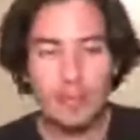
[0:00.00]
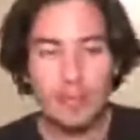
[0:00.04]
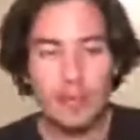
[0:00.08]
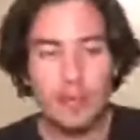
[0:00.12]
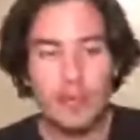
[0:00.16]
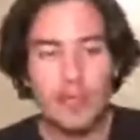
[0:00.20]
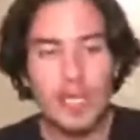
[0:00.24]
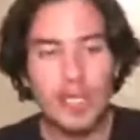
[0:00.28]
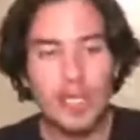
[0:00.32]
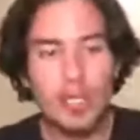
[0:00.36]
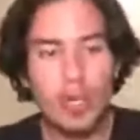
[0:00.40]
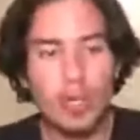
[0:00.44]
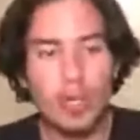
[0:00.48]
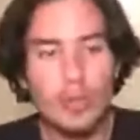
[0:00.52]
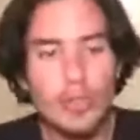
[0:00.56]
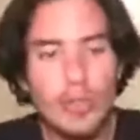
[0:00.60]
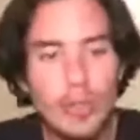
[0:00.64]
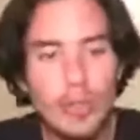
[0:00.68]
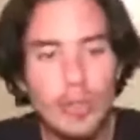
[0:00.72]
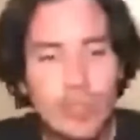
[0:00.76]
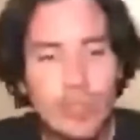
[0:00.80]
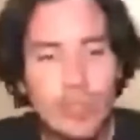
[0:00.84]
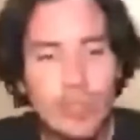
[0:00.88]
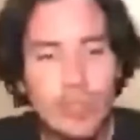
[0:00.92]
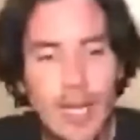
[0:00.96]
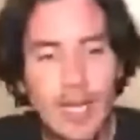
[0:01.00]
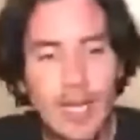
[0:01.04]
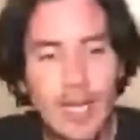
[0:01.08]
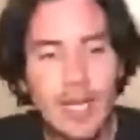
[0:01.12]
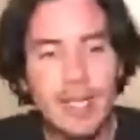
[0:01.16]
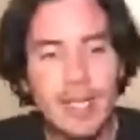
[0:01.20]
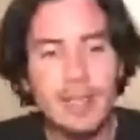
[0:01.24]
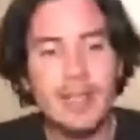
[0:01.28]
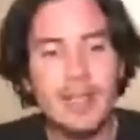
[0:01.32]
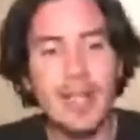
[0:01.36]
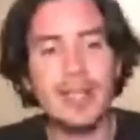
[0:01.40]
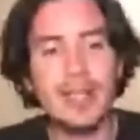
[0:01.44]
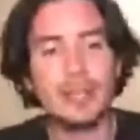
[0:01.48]
The code for today is
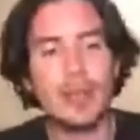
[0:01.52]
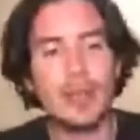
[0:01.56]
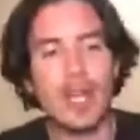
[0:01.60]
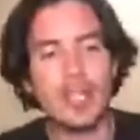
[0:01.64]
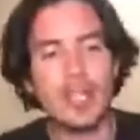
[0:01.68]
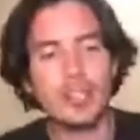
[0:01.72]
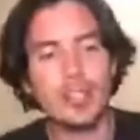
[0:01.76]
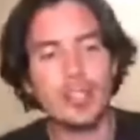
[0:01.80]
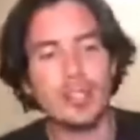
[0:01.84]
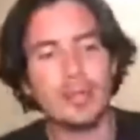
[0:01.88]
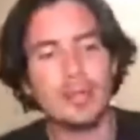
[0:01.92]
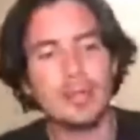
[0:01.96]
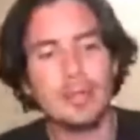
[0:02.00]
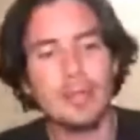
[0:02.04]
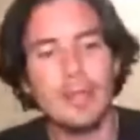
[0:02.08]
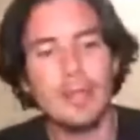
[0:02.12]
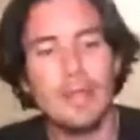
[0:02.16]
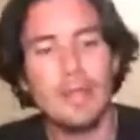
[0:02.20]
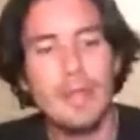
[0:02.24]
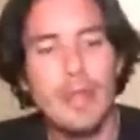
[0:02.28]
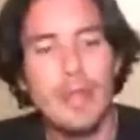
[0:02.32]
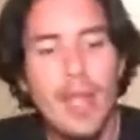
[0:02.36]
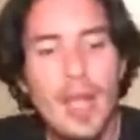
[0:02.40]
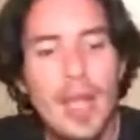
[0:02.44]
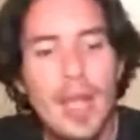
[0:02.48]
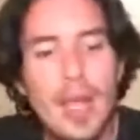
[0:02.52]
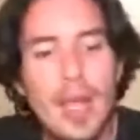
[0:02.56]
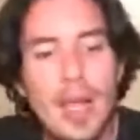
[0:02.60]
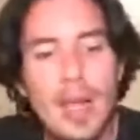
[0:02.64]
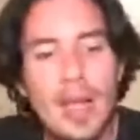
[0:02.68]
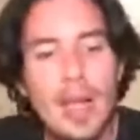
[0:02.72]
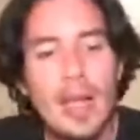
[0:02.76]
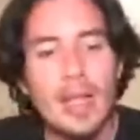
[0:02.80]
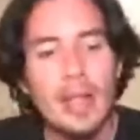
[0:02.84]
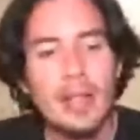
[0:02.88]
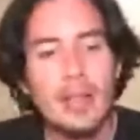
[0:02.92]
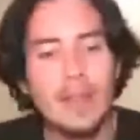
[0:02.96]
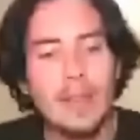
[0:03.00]
attraction.
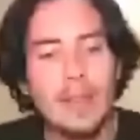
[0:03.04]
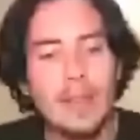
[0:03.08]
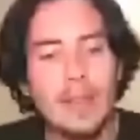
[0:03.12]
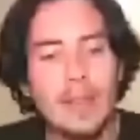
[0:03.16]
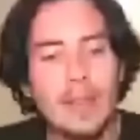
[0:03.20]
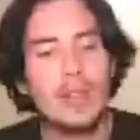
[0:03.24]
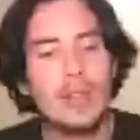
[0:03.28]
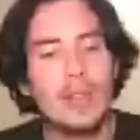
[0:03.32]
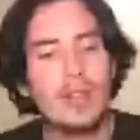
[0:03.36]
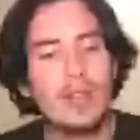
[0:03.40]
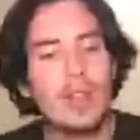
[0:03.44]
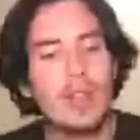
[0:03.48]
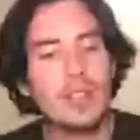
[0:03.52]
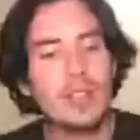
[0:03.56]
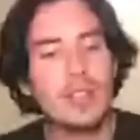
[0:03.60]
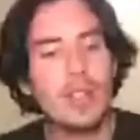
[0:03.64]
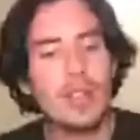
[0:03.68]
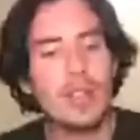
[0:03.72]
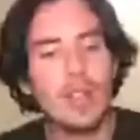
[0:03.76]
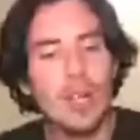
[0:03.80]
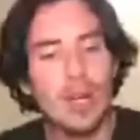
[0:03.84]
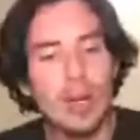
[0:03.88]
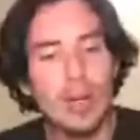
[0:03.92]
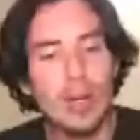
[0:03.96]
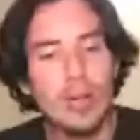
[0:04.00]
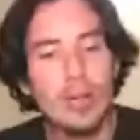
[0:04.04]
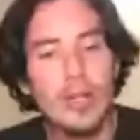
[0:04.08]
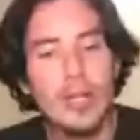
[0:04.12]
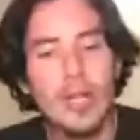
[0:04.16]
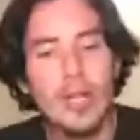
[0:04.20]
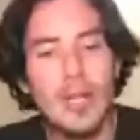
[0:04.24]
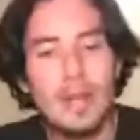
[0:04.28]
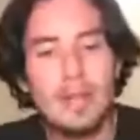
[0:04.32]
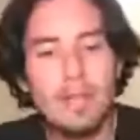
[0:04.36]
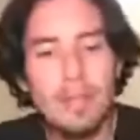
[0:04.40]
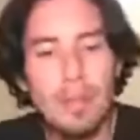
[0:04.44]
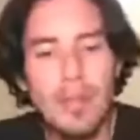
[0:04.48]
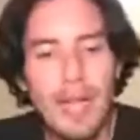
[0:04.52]
This universal law
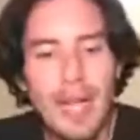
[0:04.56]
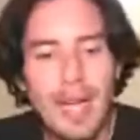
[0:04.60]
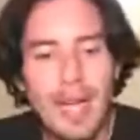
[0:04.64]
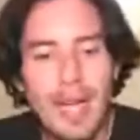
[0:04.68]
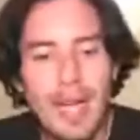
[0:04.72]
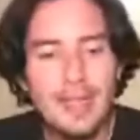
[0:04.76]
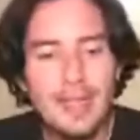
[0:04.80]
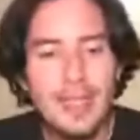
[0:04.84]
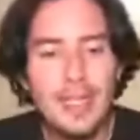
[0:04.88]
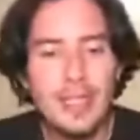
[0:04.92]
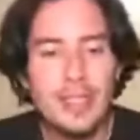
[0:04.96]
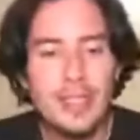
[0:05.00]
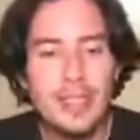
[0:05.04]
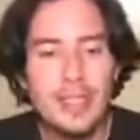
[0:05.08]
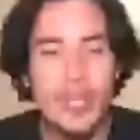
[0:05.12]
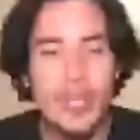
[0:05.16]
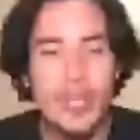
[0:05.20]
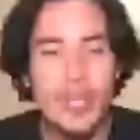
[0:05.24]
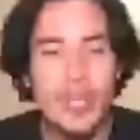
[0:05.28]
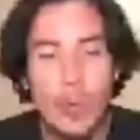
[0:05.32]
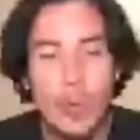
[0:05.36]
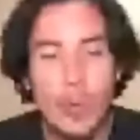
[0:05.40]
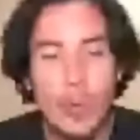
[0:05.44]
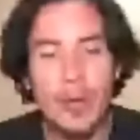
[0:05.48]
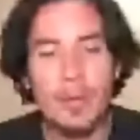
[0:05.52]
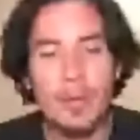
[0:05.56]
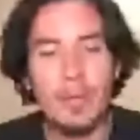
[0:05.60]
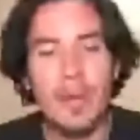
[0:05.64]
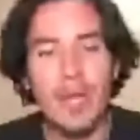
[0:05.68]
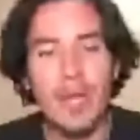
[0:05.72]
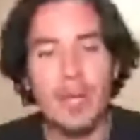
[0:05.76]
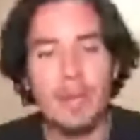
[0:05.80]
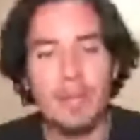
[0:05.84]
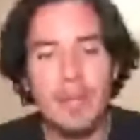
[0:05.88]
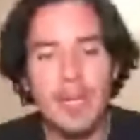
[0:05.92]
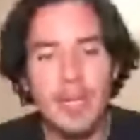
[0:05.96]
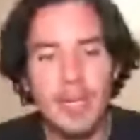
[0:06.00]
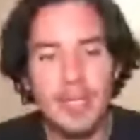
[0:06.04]
implies that knowing my
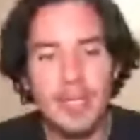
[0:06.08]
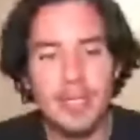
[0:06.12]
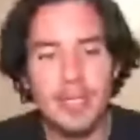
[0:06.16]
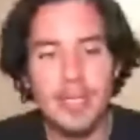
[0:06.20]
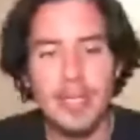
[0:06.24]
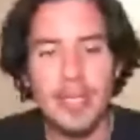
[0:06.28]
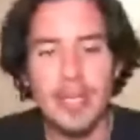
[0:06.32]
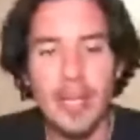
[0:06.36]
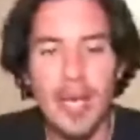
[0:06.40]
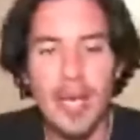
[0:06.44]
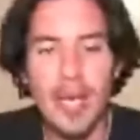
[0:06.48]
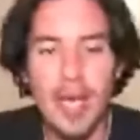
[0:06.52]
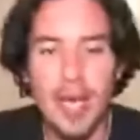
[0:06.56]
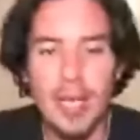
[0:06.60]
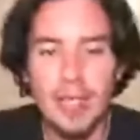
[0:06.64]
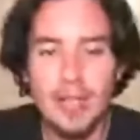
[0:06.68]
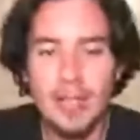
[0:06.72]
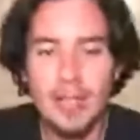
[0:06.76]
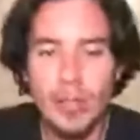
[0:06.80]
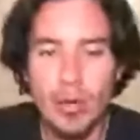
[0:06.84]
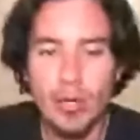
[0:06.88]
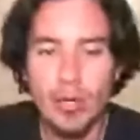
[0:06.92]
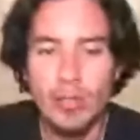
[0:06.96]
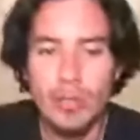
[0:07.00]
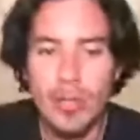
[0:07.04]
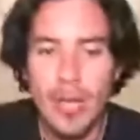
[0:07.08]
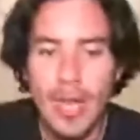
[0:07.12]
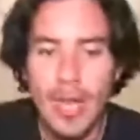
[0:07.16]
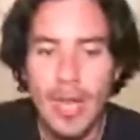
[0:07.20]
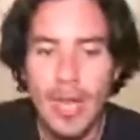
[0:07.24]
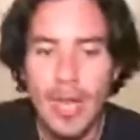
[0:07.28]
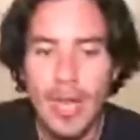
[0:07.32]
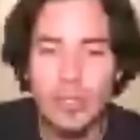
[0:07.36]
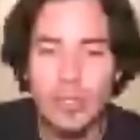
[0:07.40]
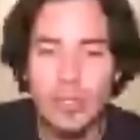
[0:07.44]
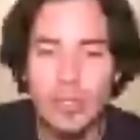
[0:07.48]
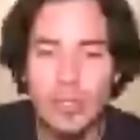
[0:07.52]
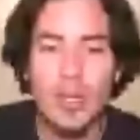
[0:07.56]
ability as
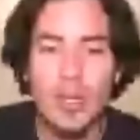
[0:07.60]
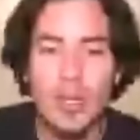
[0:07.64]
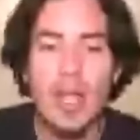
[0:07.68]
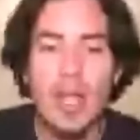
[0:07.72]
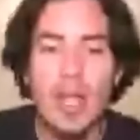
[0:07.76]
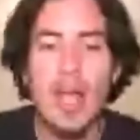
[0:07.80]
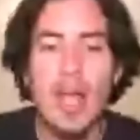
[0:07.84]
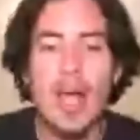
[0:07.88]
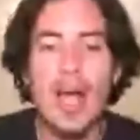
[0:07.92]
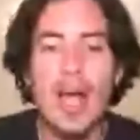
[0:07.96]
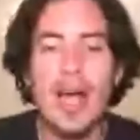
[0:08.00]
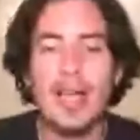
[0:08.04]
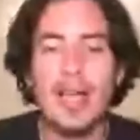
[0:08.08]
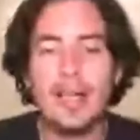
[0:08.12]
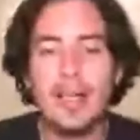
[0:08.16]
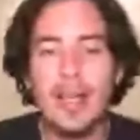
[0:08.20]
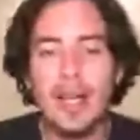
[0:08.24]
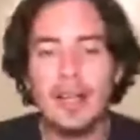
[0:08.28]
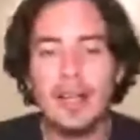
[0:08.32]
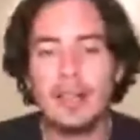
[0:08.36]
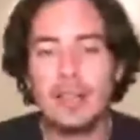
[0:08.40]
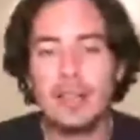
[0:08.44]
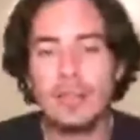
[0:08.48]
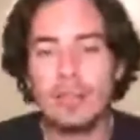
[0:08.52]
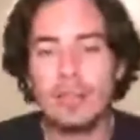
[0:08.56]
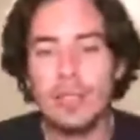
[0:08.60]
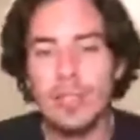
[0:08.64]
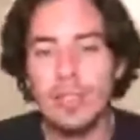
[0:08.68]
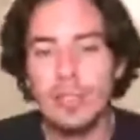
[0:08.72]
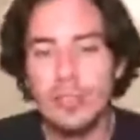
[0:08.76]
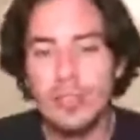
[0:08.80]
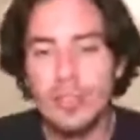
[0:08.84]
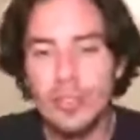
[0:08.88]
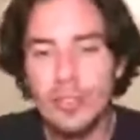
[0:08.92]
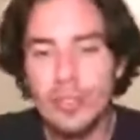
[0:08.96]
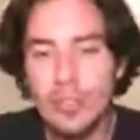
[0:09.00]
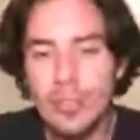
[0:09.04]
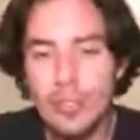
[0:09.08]
co-creator, I can
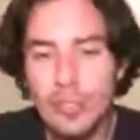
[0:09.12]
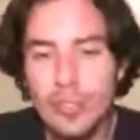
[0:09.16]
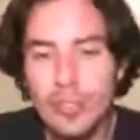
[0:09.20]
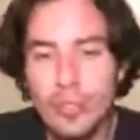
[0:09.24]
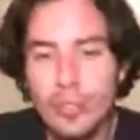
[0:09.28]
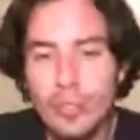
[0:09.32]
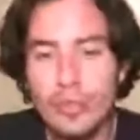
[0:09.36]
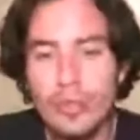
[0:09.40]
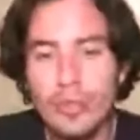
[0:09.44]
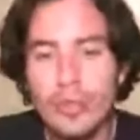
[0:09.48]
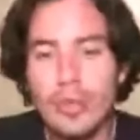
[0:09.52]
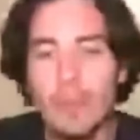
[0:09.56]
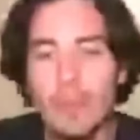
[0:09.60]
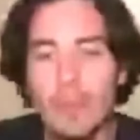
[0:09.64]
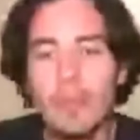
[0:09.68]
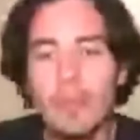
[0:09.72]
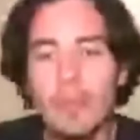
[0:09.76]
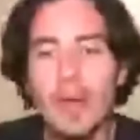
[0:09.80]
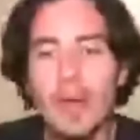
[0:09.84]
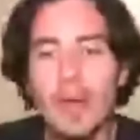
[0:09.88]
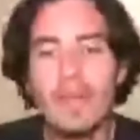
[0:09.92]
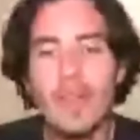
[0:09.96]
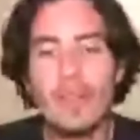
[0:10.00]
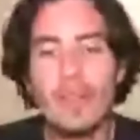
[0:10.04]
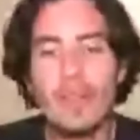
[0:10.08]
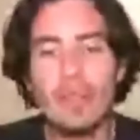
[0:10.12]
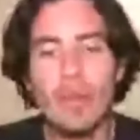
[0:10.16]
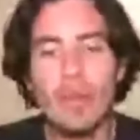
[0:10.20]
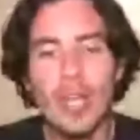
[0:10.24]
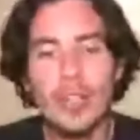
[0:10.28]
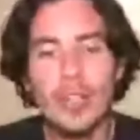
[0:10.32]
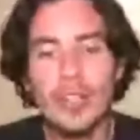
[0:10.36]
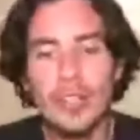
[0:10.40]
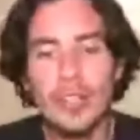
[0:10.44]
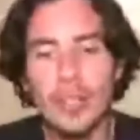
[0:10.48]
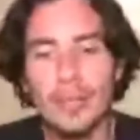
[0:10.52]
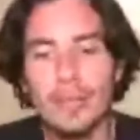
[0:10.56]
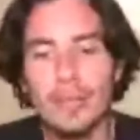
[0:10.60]
retune my
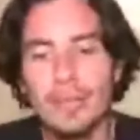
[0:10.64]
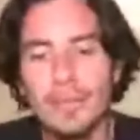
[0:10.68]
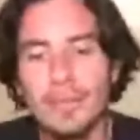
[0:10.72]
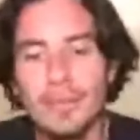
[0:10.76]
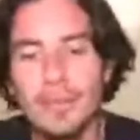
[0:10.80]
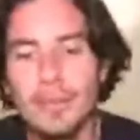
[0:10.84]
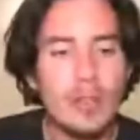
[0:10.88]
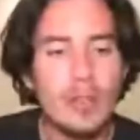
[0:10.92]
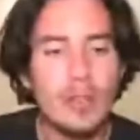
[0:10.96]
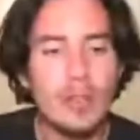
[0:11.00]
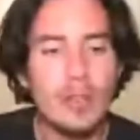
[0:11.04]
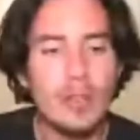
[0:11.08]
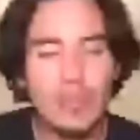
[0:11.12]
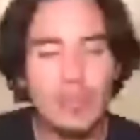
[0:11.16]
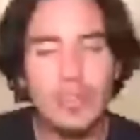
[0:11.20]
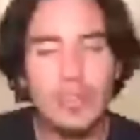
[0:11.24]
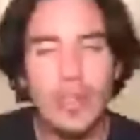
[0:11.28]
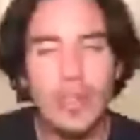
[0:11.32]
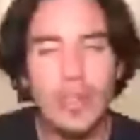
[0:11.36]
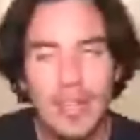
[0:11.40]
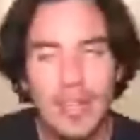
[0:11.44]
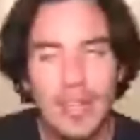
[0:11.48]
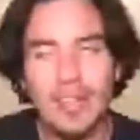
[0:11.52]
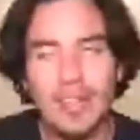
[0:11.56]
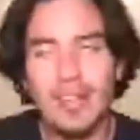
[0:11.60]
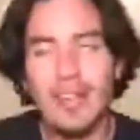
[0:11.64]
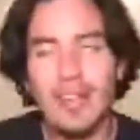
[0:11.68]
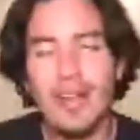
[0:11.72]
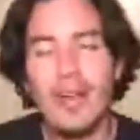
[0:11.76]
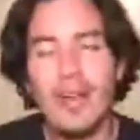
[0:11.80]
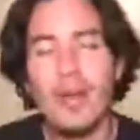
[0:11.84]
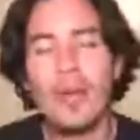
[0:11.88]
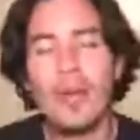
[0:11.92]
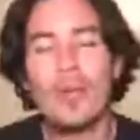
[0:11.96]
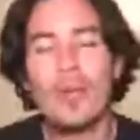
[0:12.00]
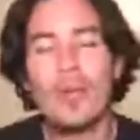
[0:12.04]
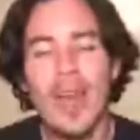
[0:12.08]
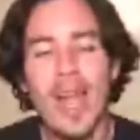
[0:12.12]
vibration so that
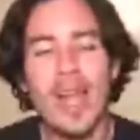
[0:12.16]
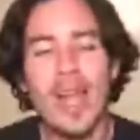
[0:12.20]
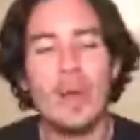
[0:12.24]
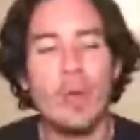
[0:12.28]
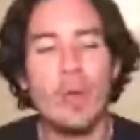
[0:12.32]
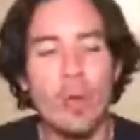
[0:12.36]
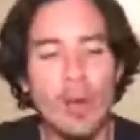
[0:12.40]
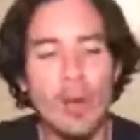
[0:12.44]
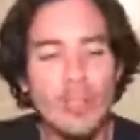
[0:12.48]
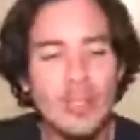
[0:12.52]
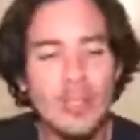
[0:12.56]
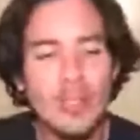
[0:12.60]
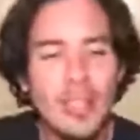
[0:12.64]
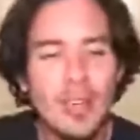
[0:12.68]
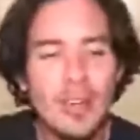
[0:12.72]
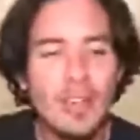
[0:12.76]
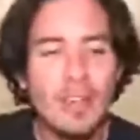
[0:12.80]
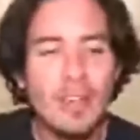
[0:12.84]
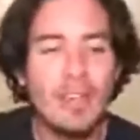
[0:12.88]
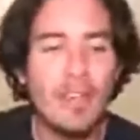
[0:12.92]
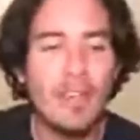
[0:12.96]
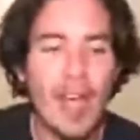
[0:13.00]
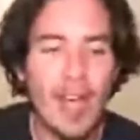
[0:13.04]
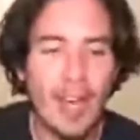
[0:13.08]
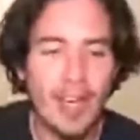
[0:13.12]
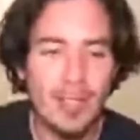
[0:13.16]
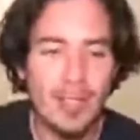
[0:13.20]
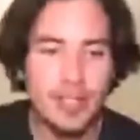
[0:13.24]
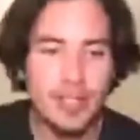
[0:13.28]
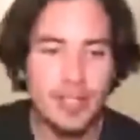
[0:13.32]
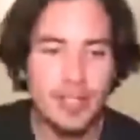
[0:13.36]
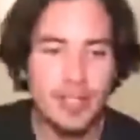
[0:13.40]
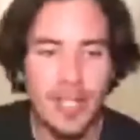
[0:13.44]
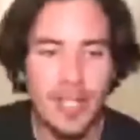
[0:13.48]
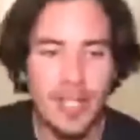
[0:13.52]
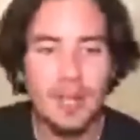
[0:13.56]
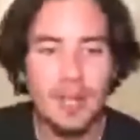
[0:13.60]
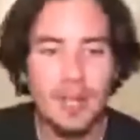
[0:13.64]
what I want finds
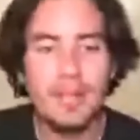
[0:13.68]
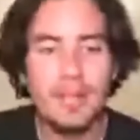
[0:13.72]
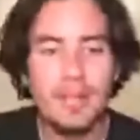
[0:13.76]
me,